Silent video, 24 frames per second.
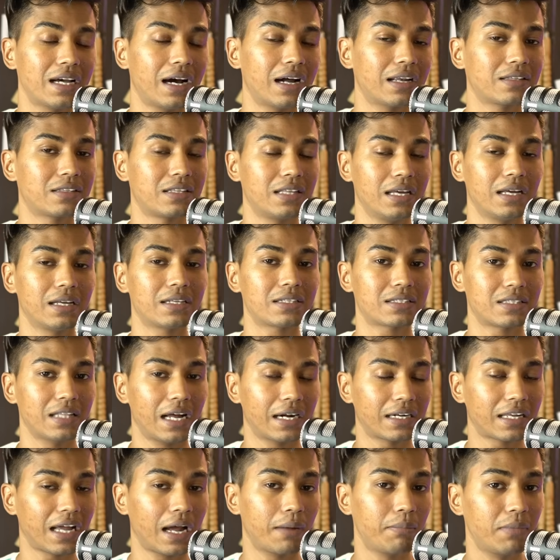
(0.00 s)
are things
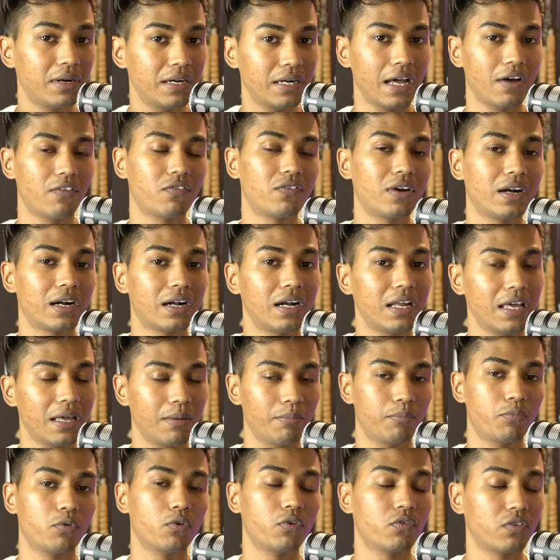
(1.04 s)
that can be definitely
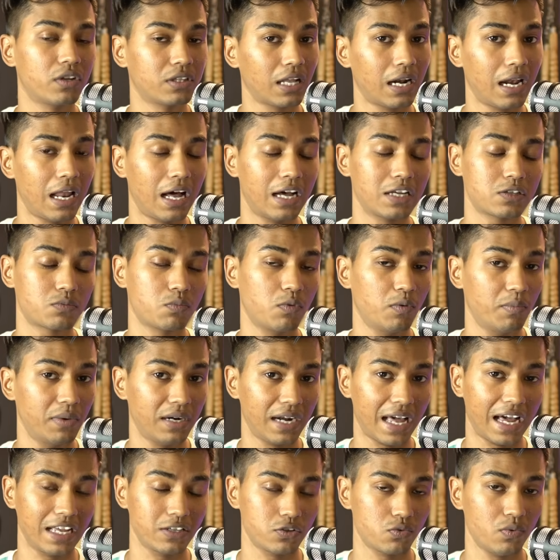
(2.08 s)
improved in the last
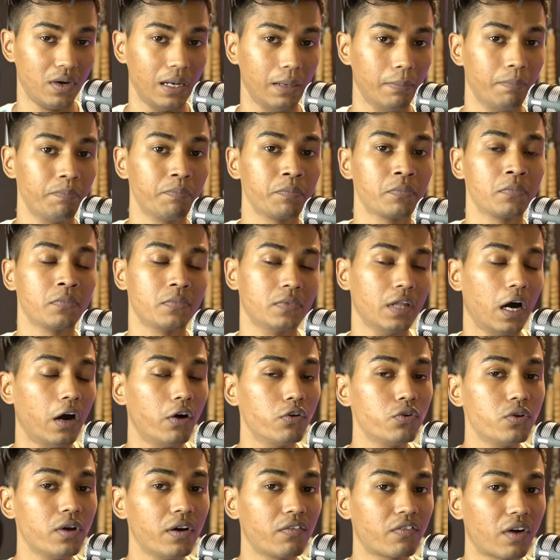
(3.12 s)
moment as well now
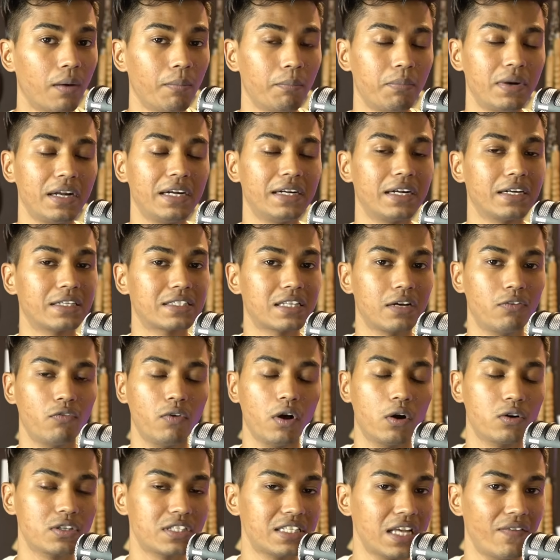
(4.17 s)
you have completed
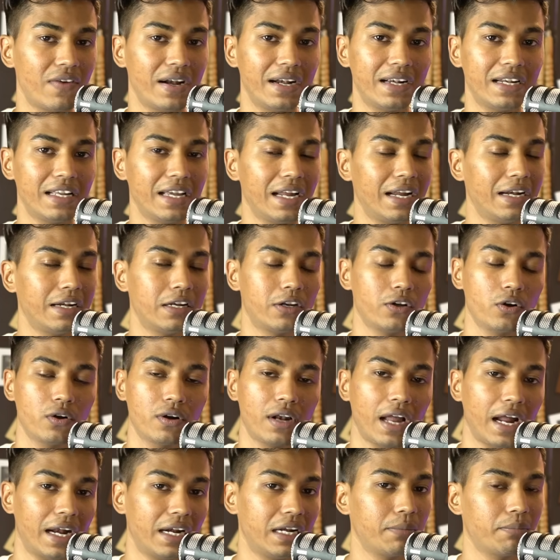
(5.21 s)
somewhere on 70 80 or
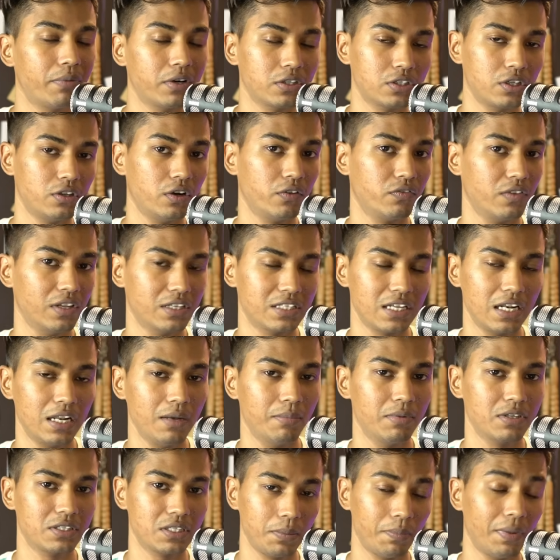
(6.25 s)
90 percent of the
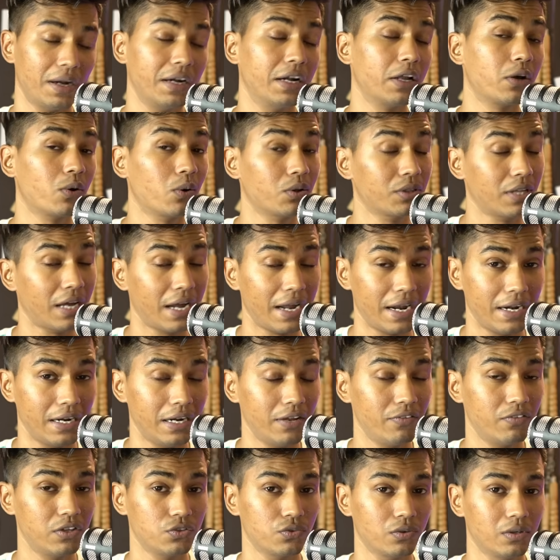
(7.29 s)
syllabus depending on the
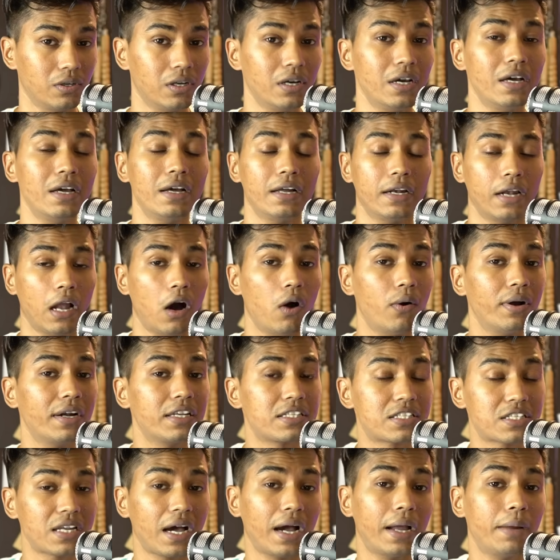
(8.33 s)
individual now it
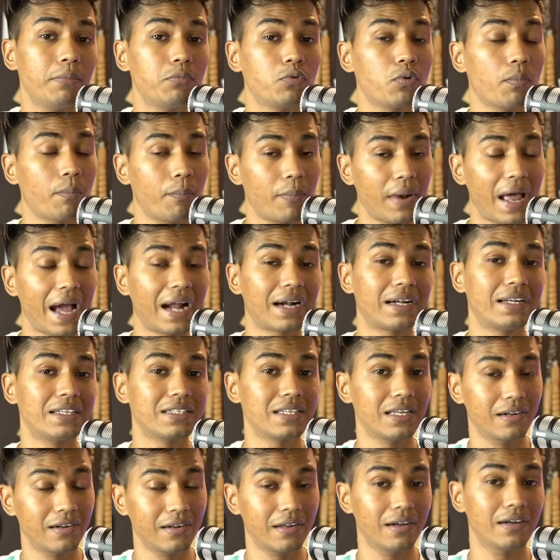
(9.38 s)
is time to
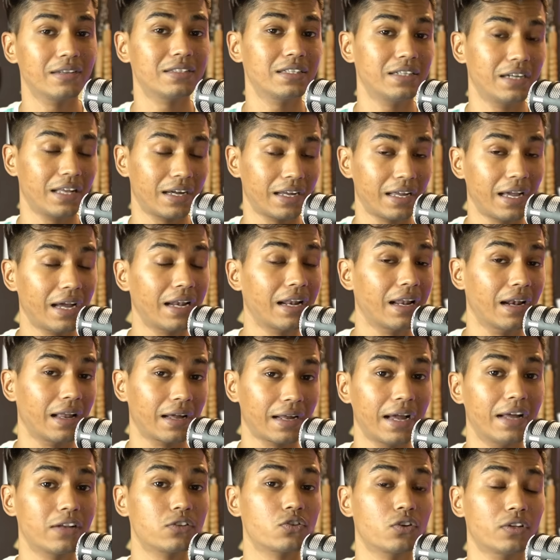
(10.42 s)
practice and rehearse it again and
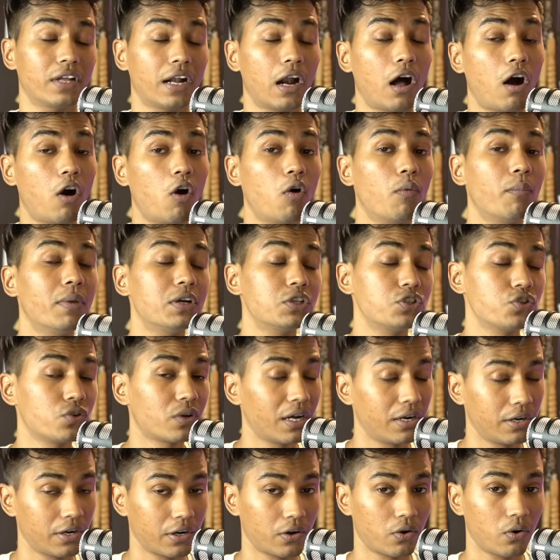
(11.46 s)
again so that how much you
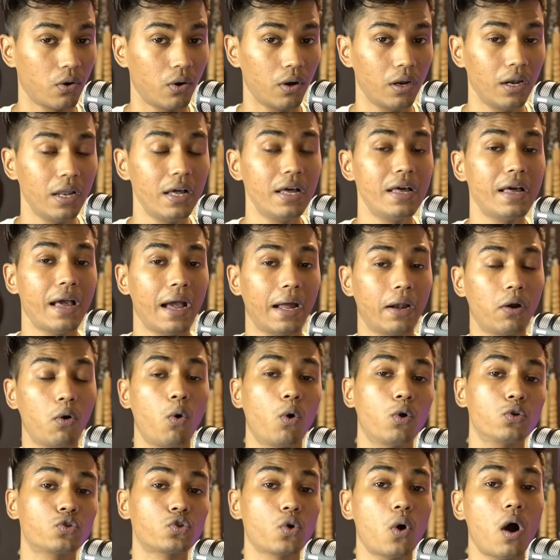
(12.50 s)
can recall and
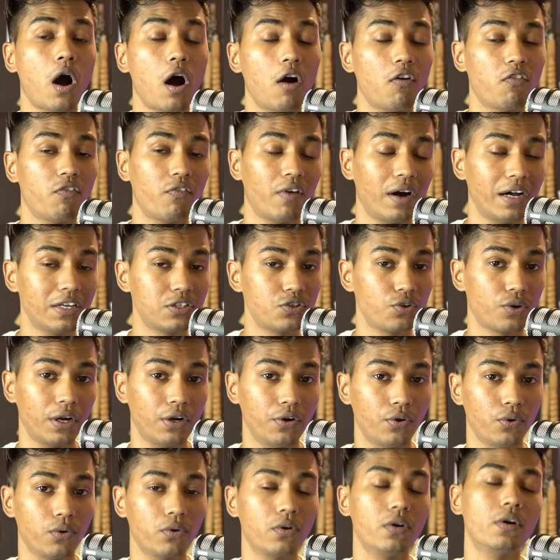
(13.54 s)
also how fast you
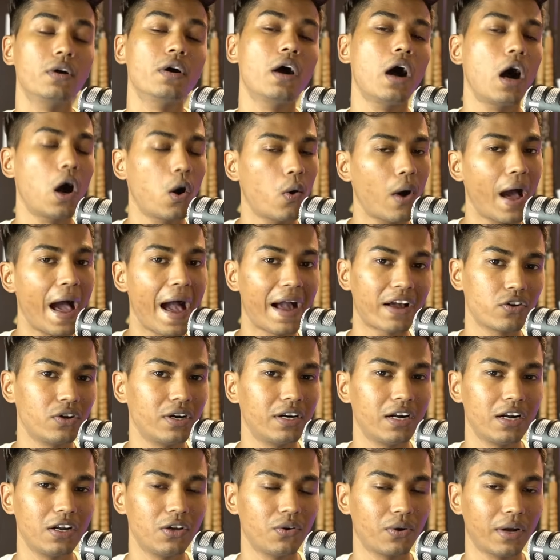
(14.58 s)
can do how
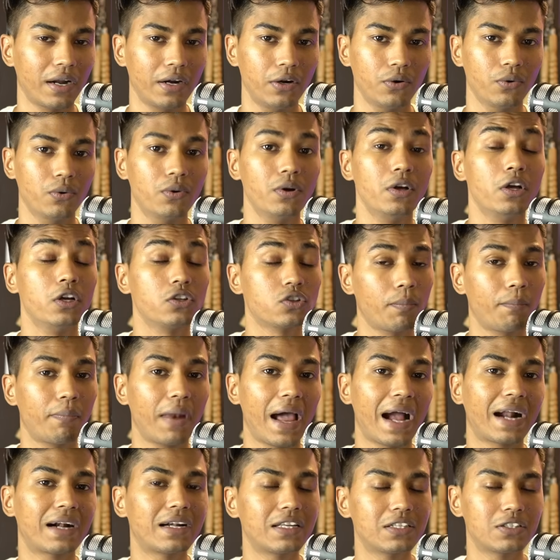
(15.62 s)
accurately you can do. So
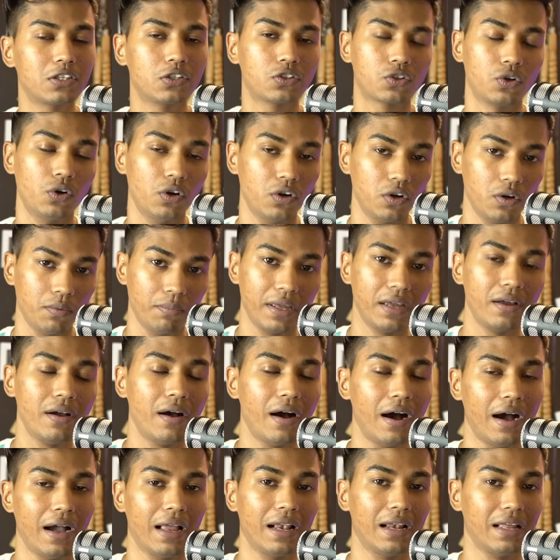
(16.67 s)
practice is going to be
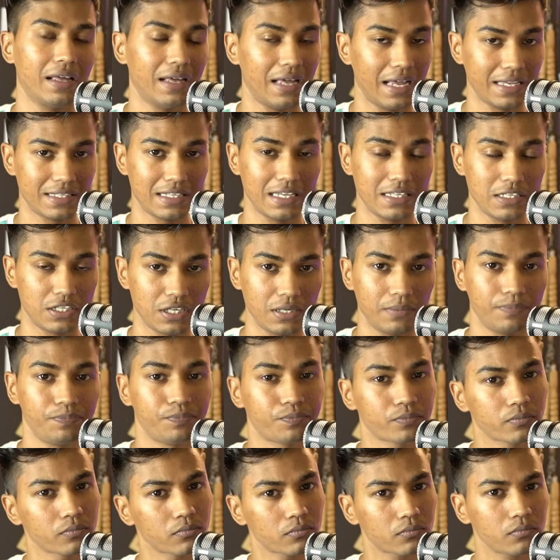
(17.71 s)
highly essential.
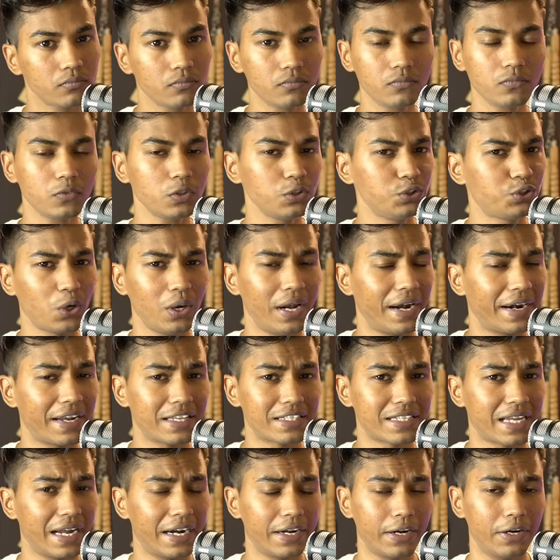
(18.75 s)
So let
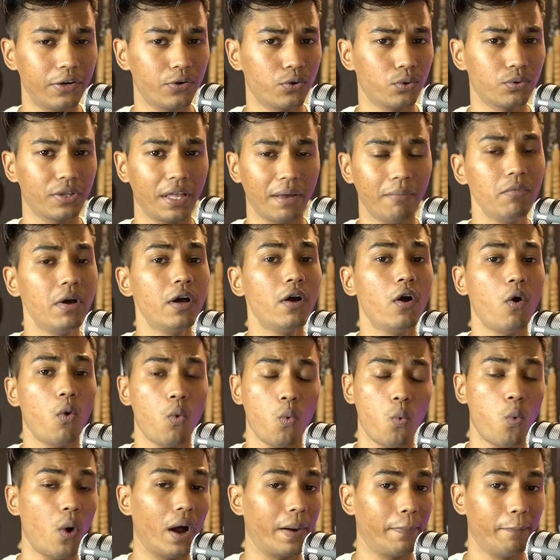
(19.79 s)
us get into them
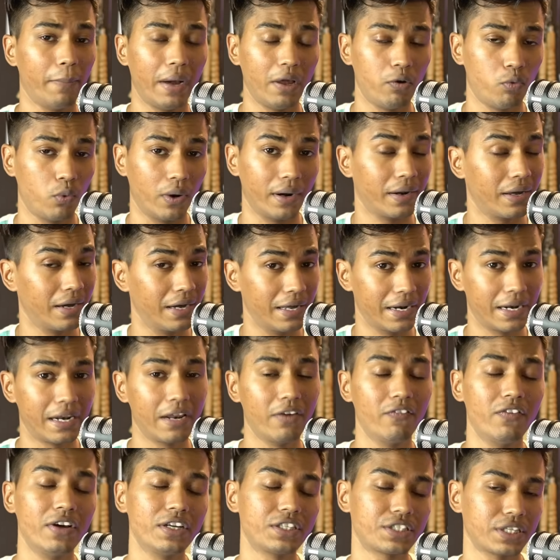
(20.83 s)
one by one.
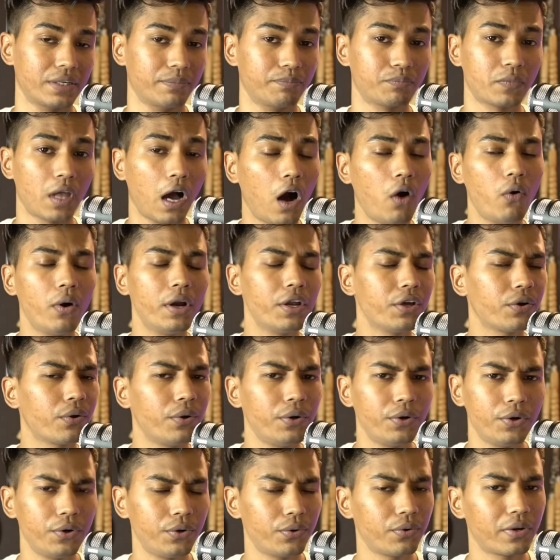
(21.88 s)
Revision. How are you
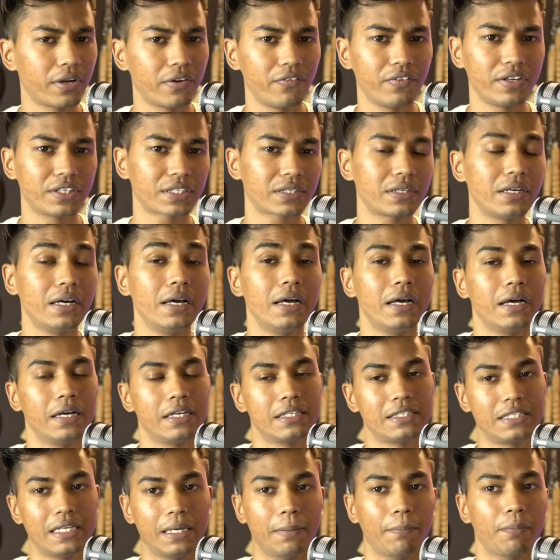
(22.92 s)
going to do revision?
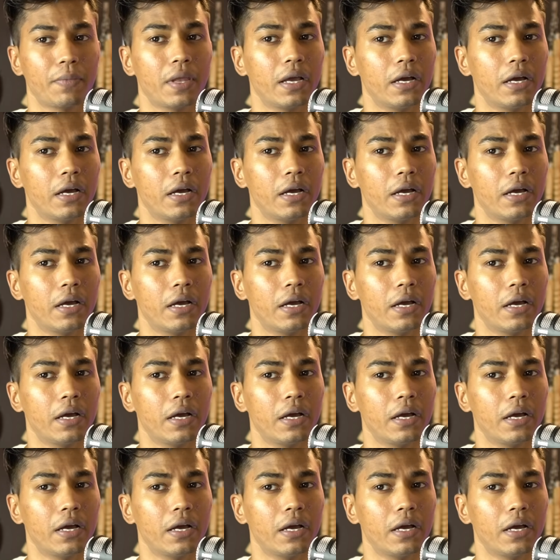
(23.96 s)
See,